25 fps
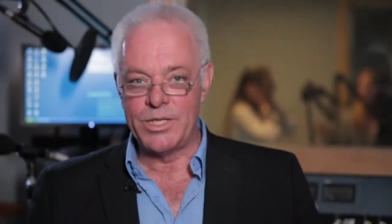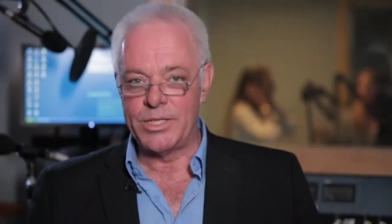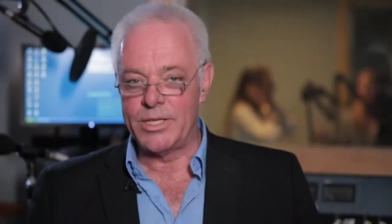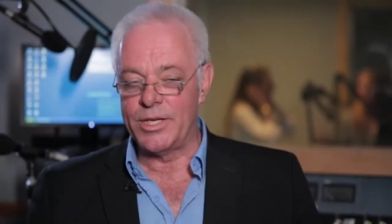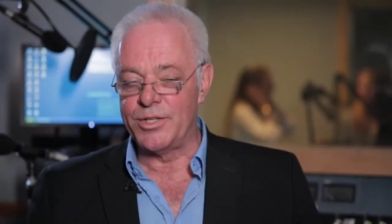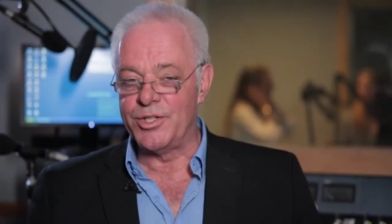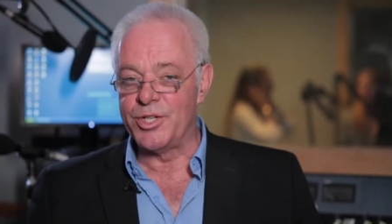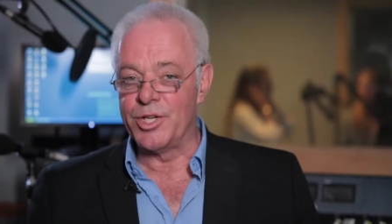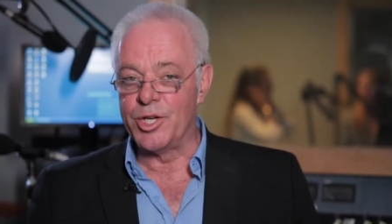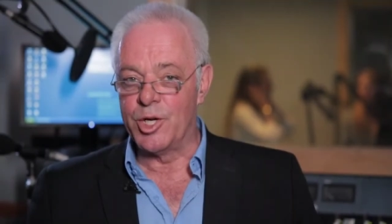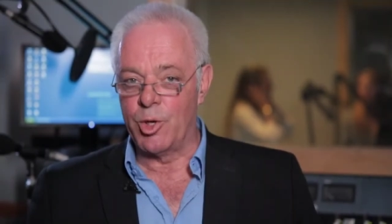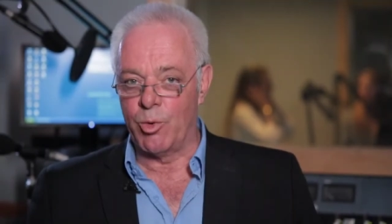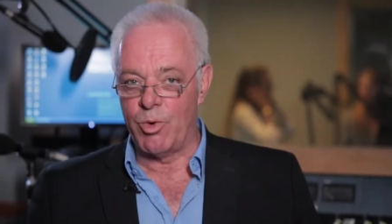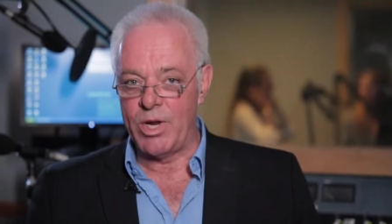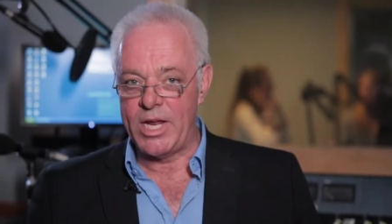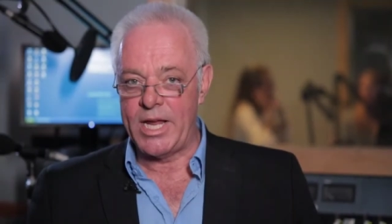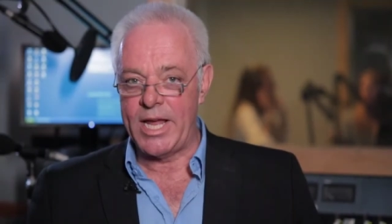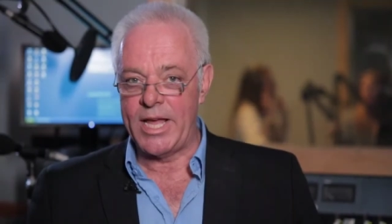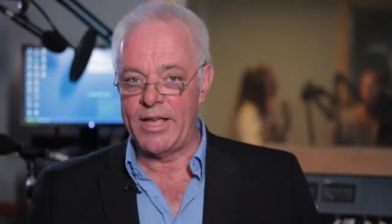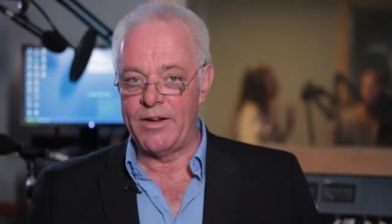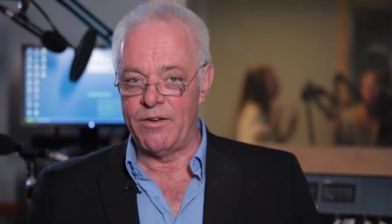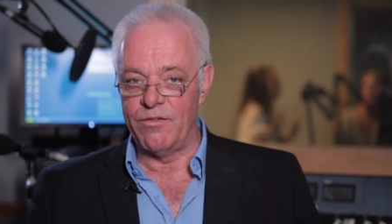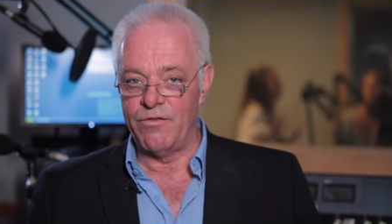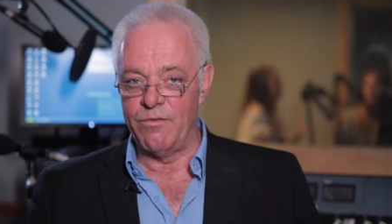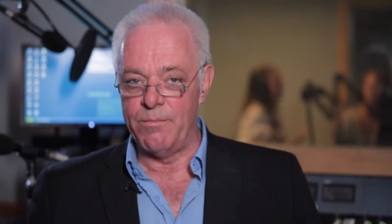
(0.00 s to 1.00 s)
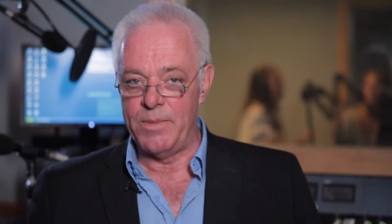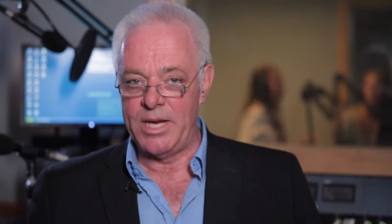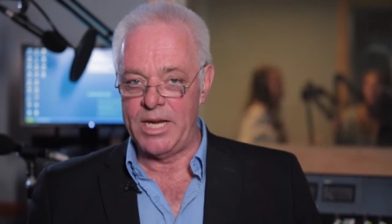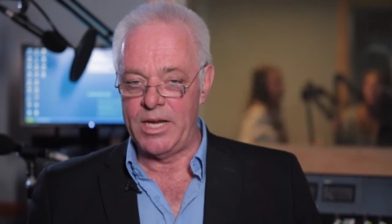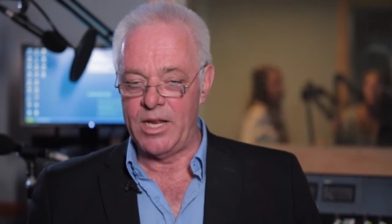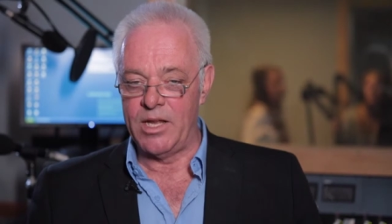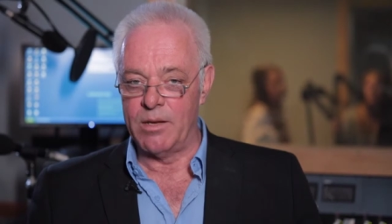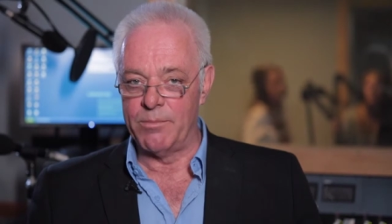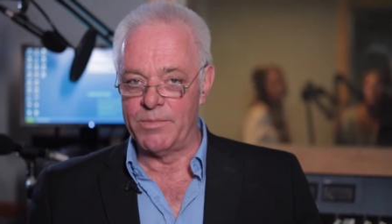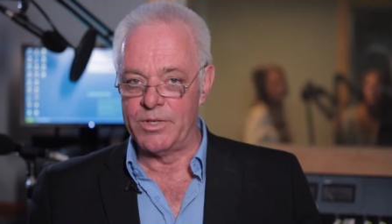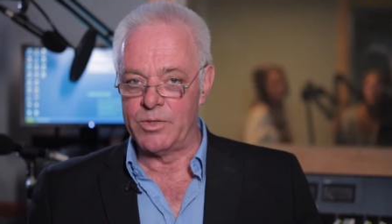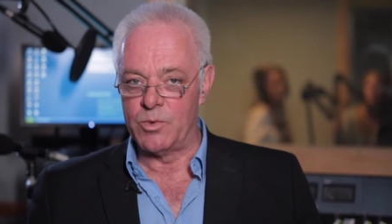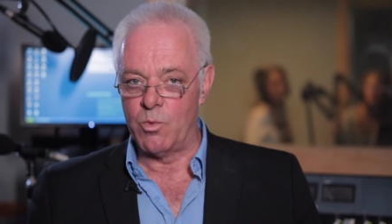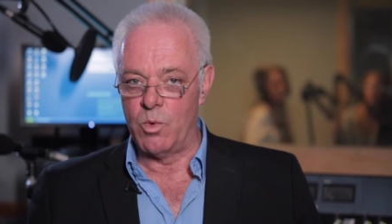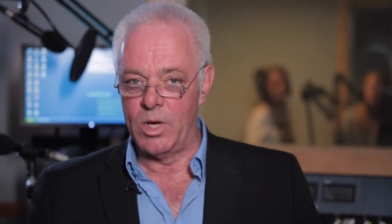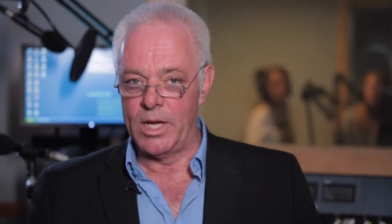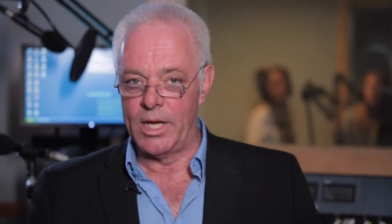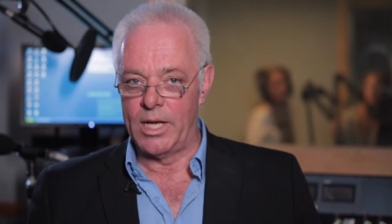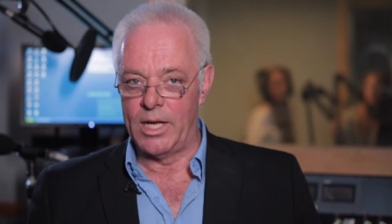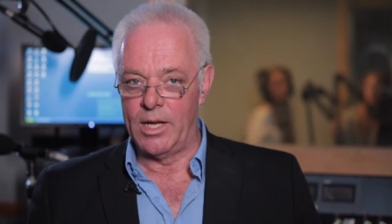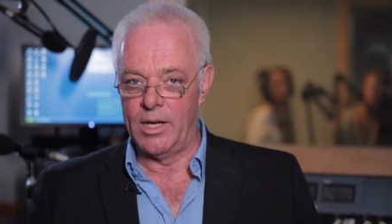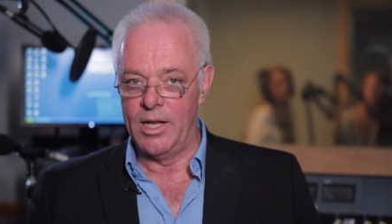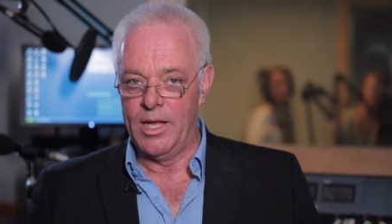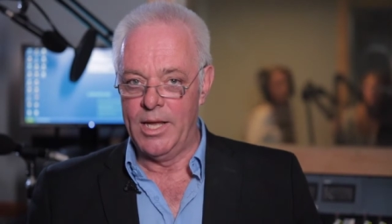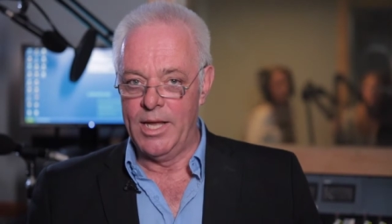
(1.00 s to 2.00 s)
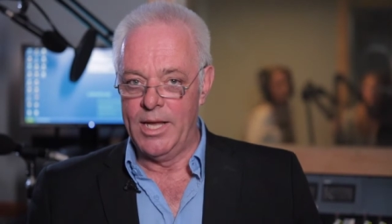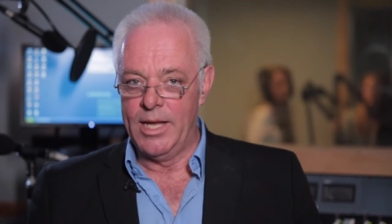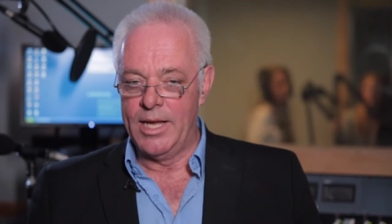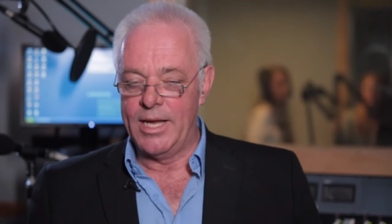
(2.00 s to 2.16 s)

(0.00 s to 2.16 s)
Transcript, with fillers: is such a creative medium as well.